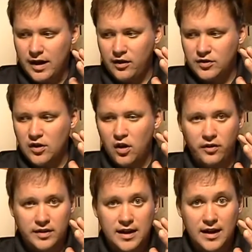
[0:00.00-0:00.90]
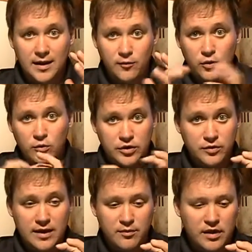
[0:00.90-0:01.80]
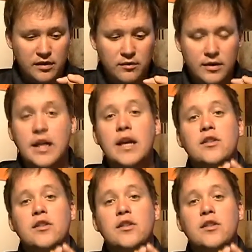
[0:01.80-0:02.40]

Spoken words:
else all the time when we're doing it by 3,